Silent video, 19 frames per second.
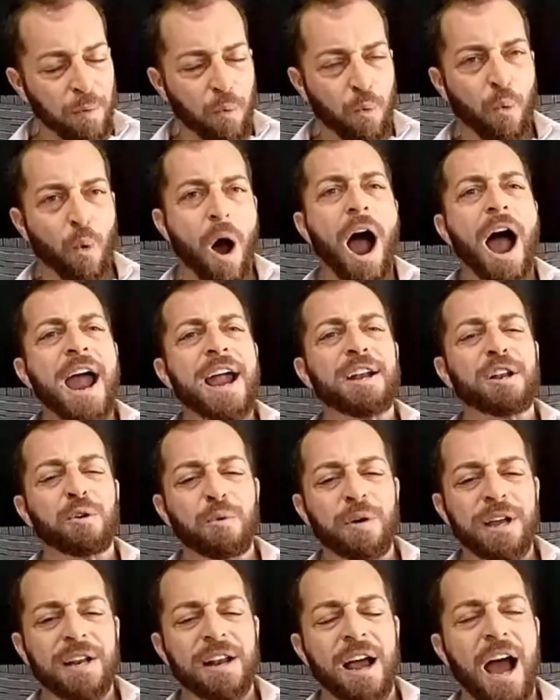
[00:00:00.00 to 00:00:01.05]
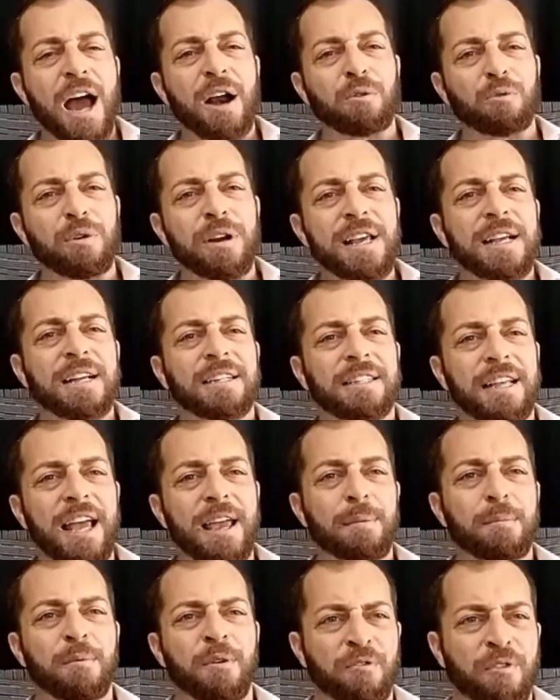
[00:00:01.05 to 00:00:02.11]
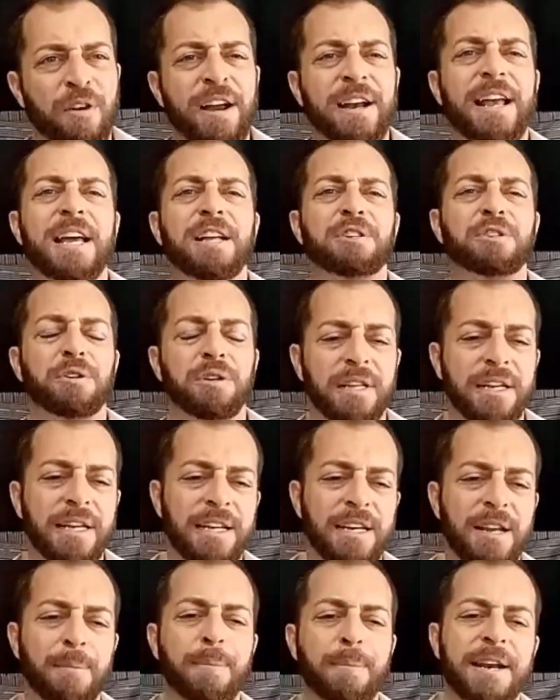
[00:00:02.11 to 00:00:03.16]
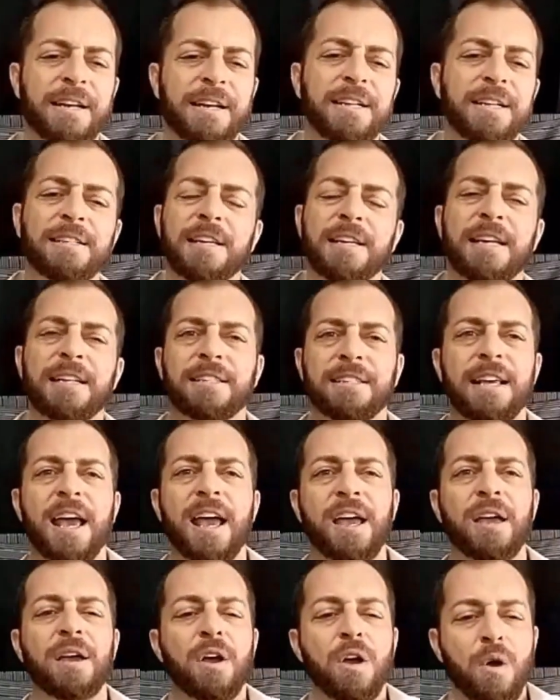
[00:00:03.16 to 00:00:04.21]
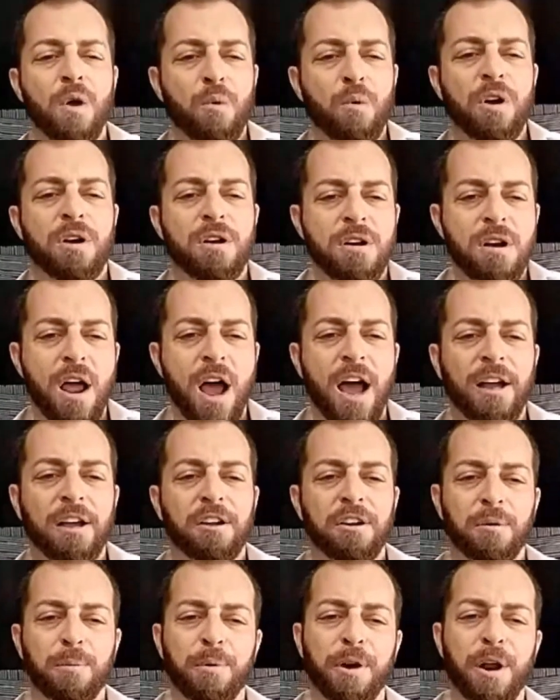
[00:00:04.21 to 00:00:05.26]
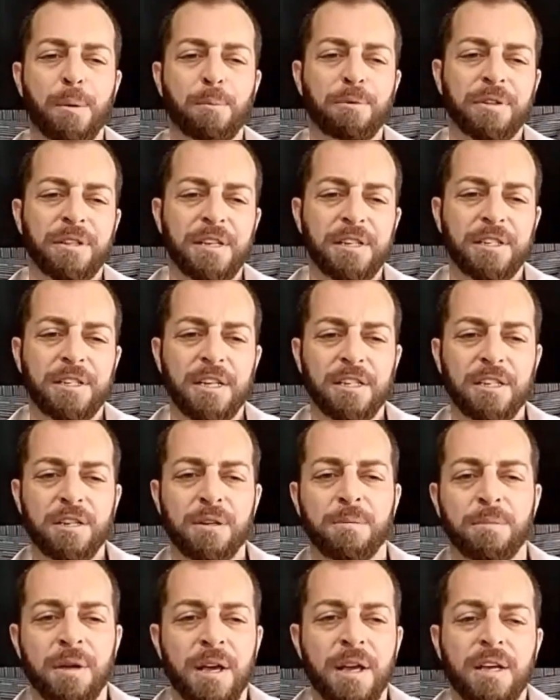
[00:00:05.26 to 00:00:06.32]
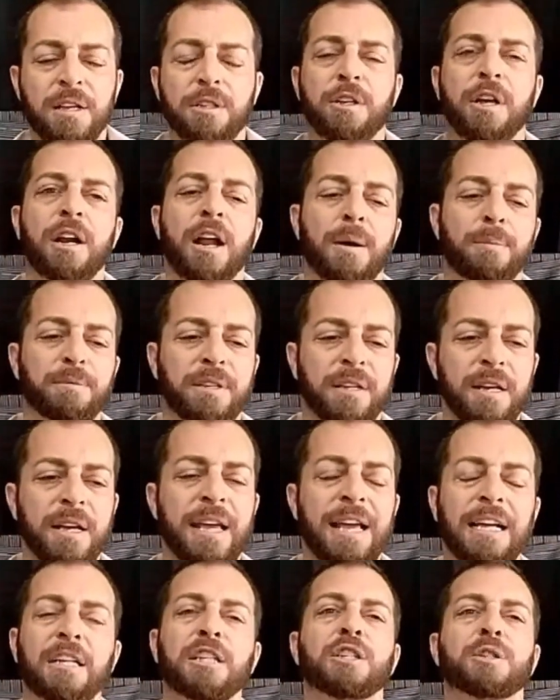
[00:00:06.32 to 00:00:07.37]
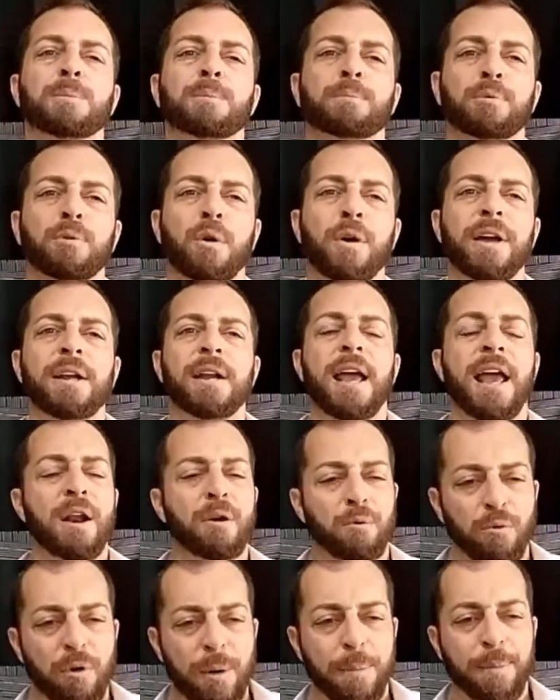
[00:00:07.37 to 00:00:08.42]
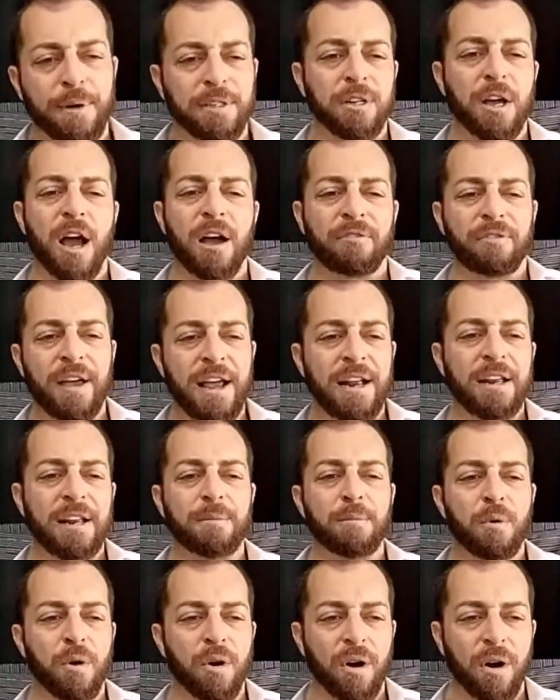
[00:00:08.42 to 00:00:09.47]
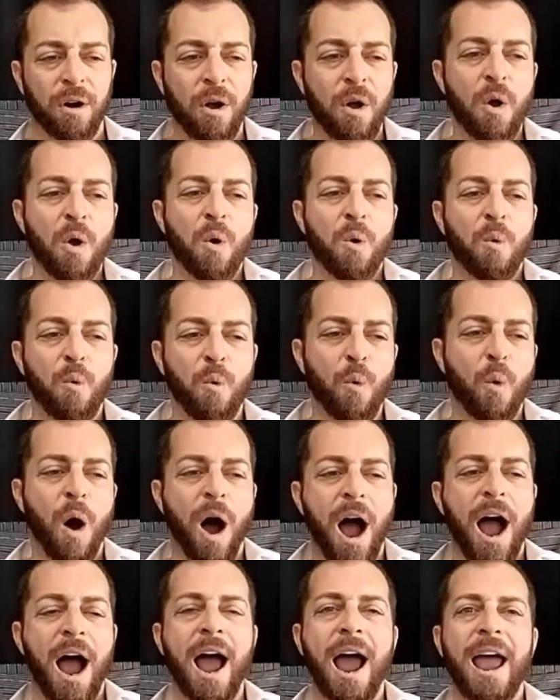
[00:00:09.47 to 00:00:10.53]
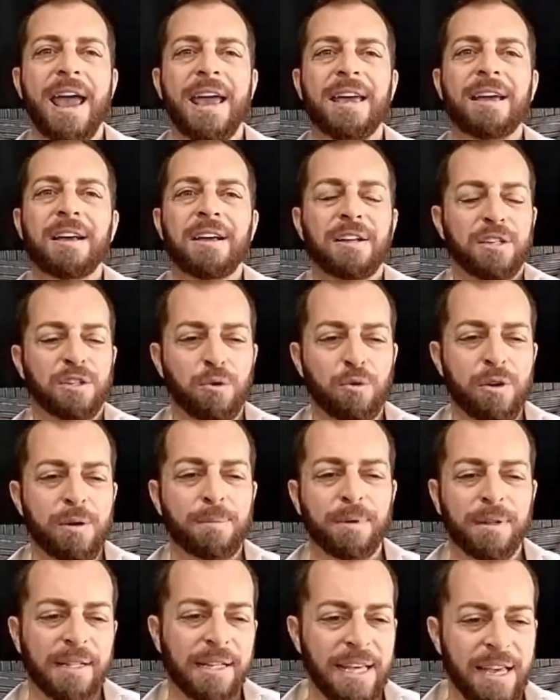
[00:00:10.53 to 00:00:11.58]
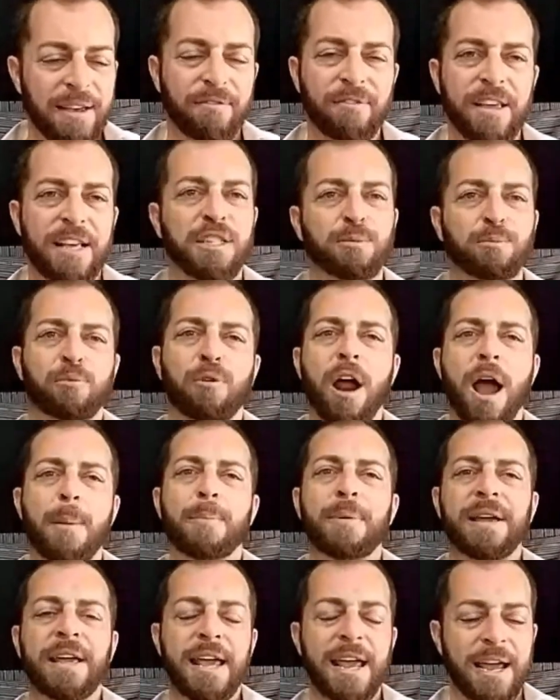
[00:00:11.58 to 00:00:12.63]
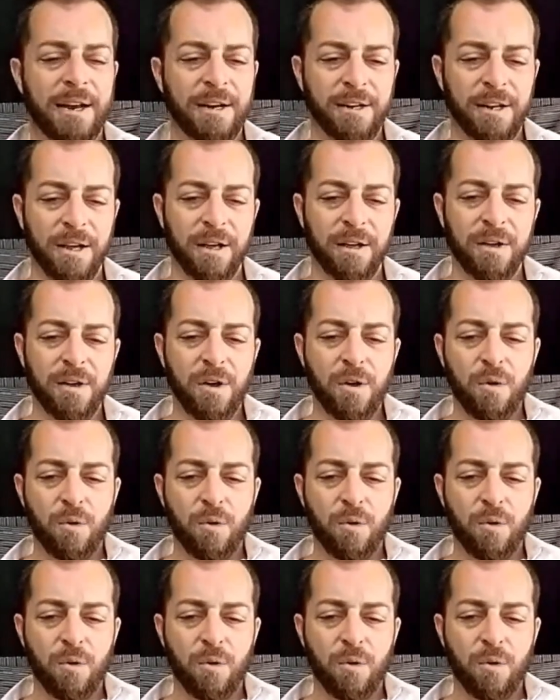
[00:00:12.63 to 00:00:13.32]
Why do we not reclaim financial independence and say we're not going to put up with this system set up to exploit and rip us off anymore? Why do we believe this propaganda?